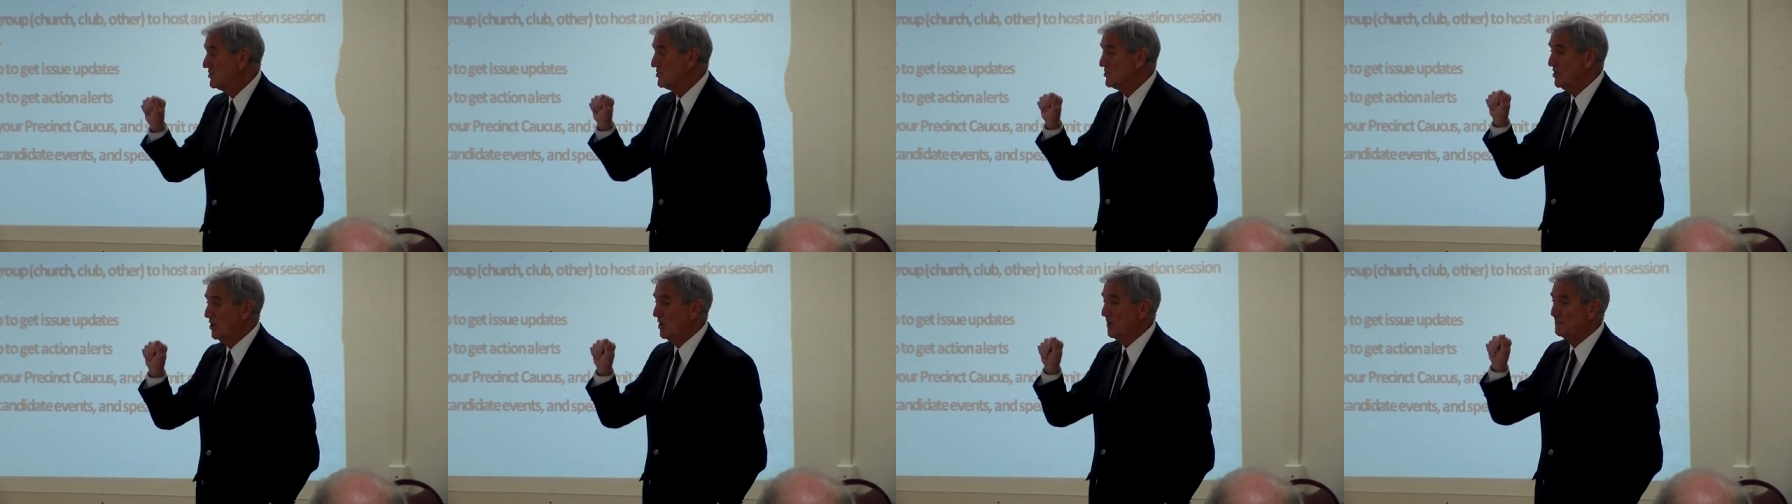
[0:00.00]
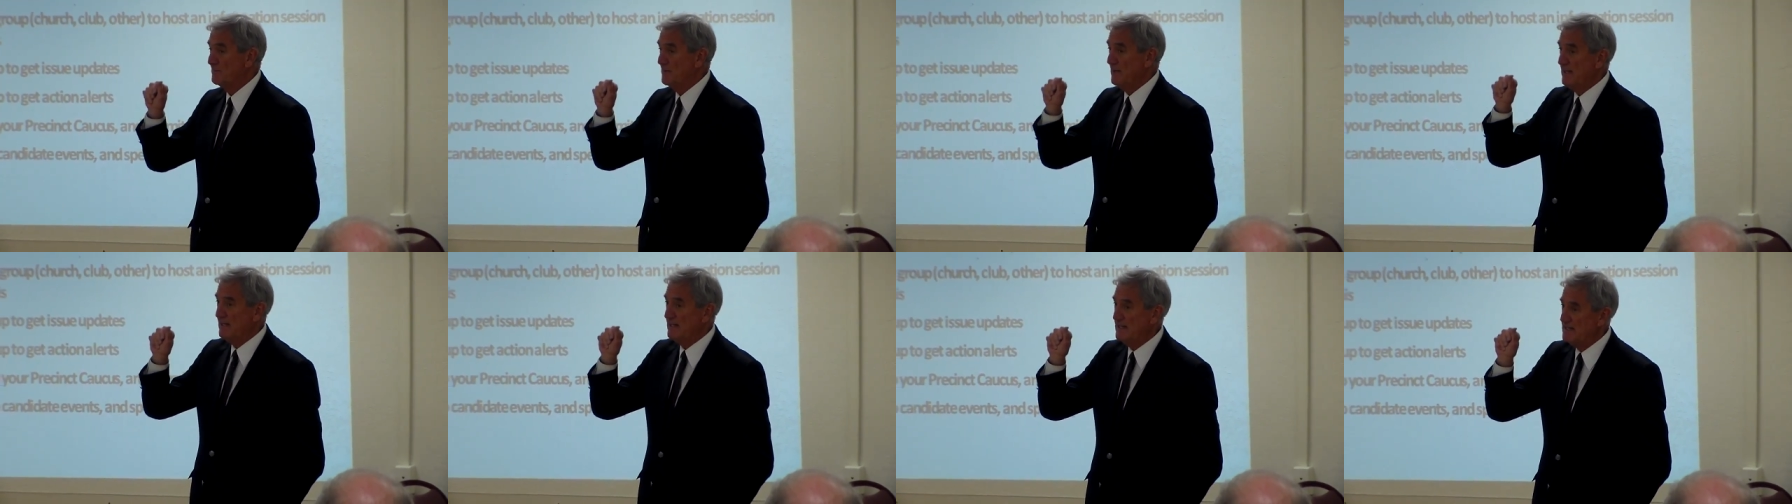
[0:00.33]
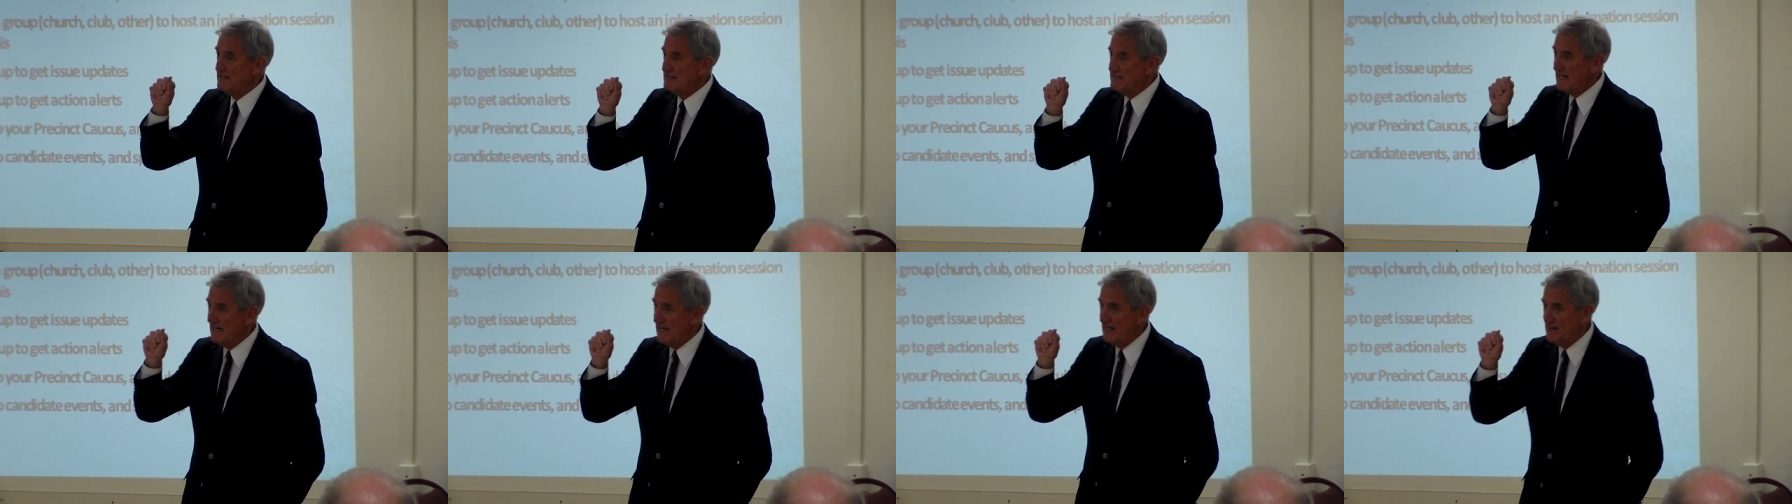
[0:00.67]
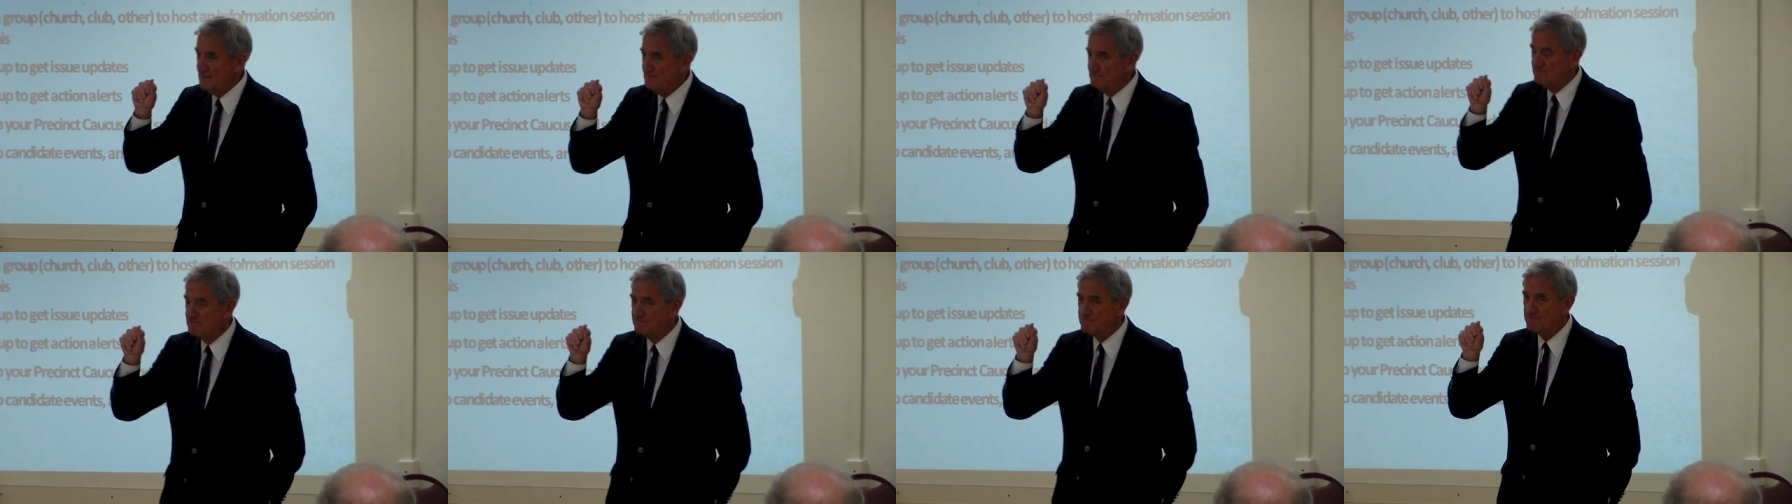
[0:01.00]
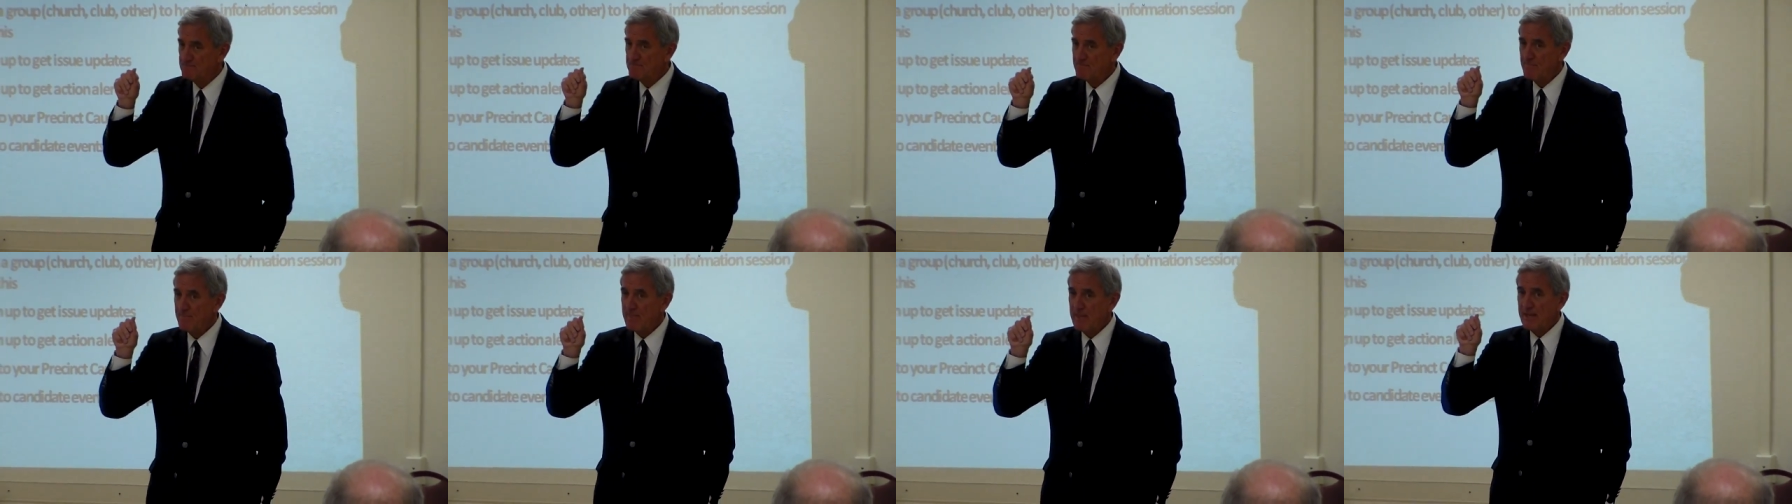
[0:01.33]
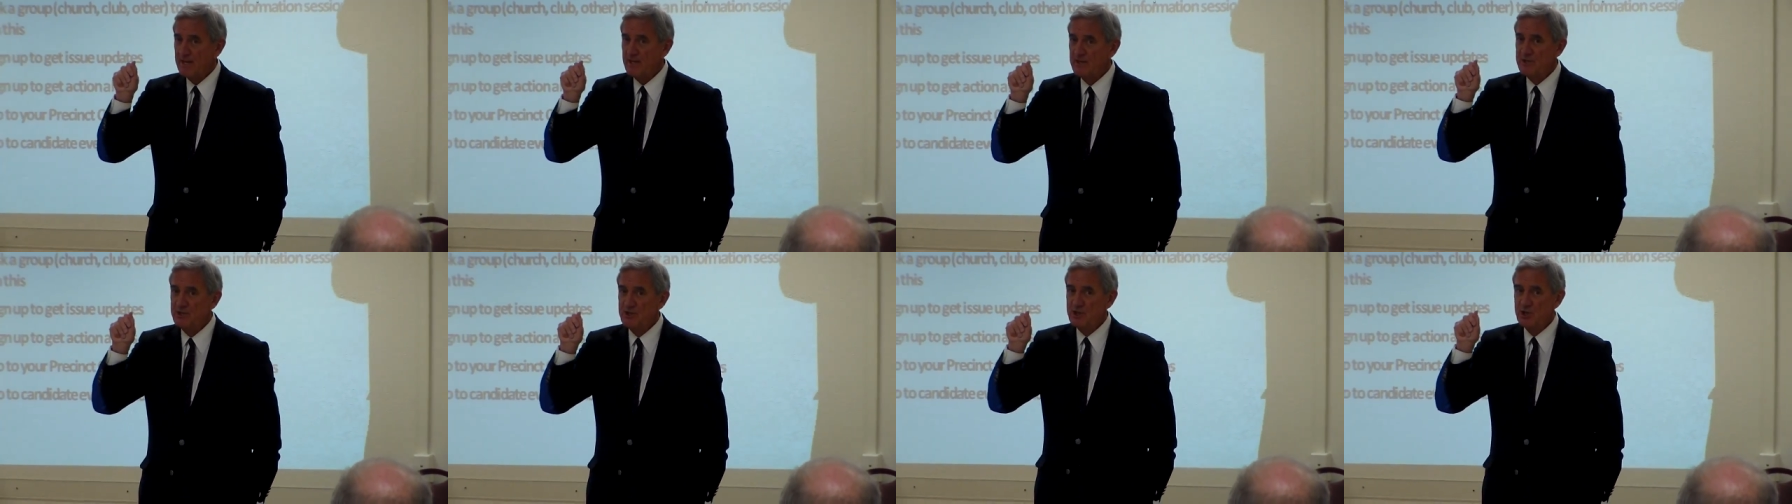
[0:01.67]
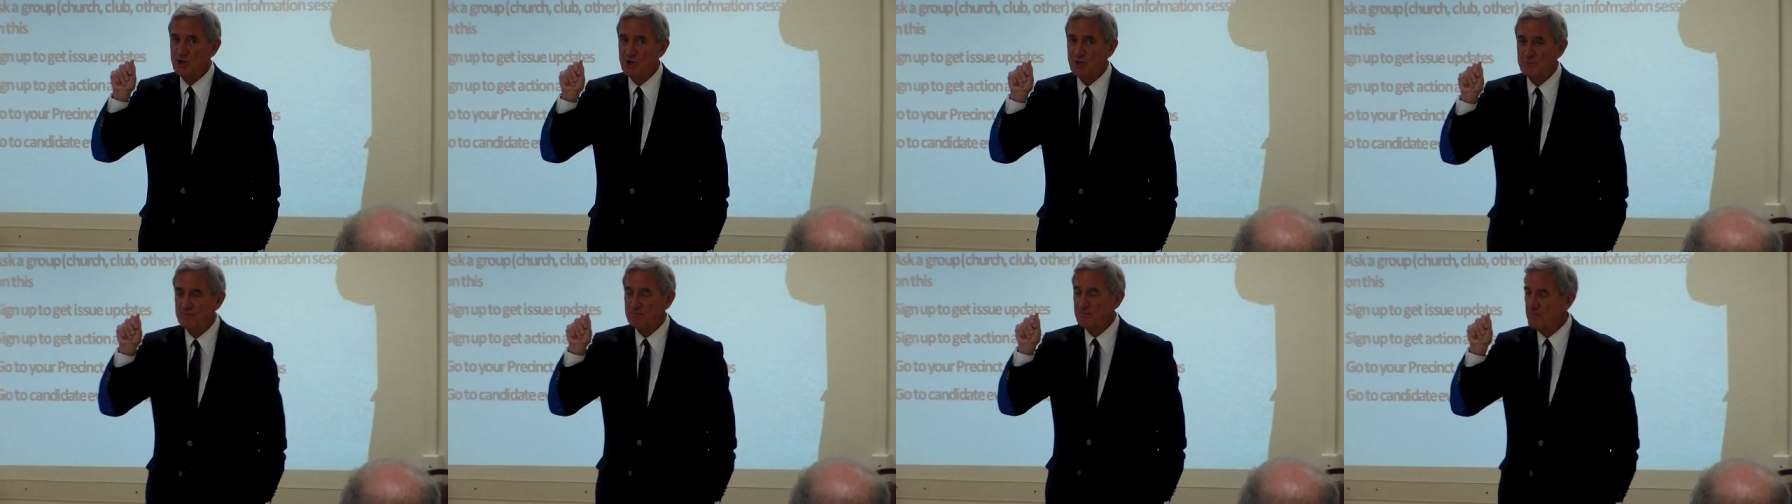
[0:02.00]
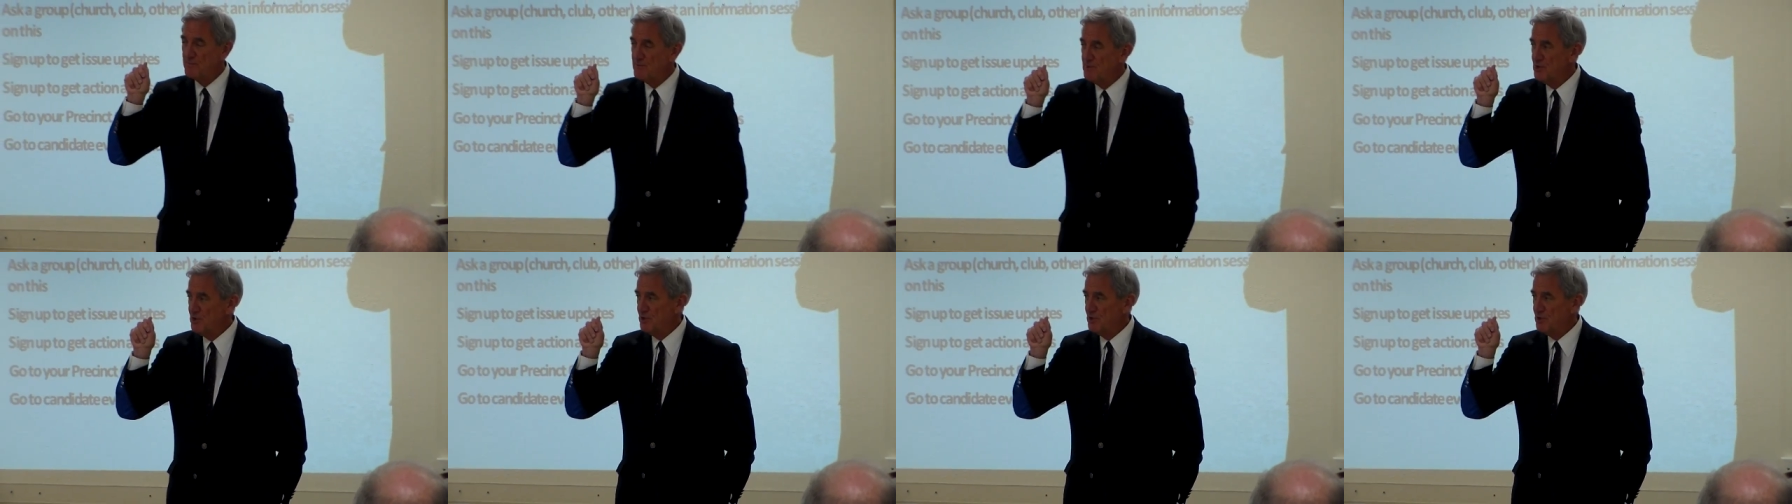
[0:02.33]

So anytime you're,